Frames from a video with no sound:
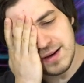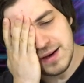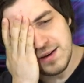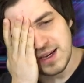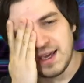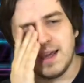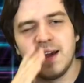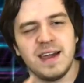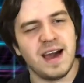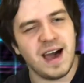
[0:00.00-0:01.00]
Okay,
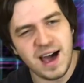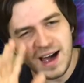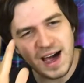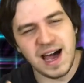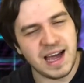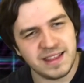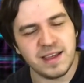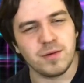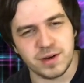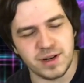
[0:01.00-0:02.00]
I. I
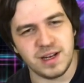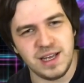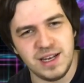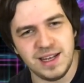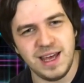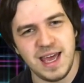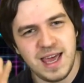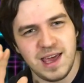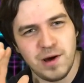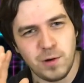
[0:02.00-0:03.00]
think we're gonna need
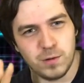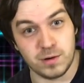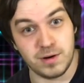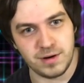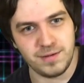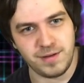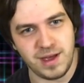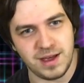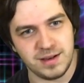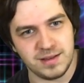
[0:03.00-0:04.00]
a horror
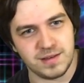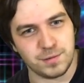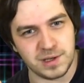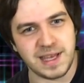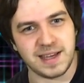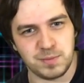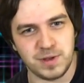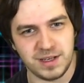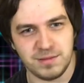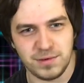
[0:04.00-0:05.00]
fan to really explain the